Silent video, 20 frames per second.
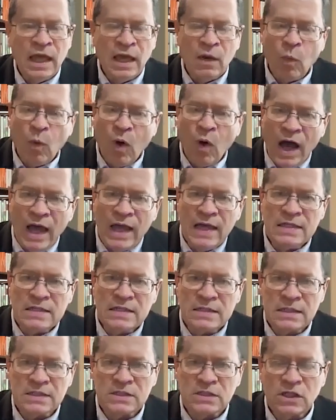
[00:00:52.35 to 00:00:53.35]
and why
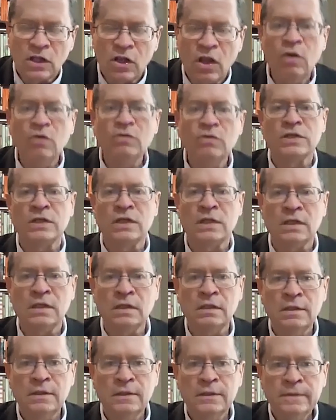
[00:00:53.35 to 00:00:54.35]
is its
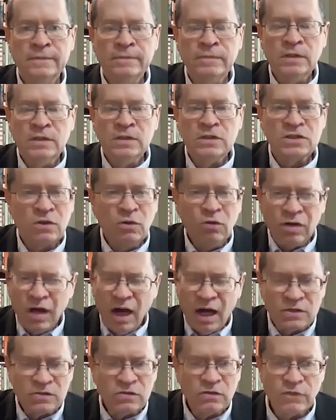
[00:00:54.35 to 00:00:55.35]
closing so
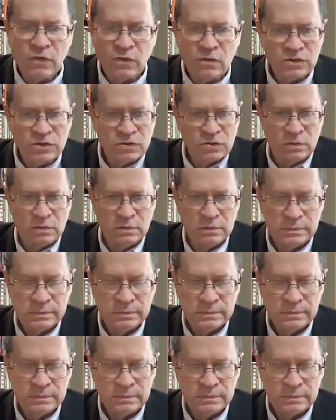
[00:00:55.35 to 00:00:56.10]
controversial?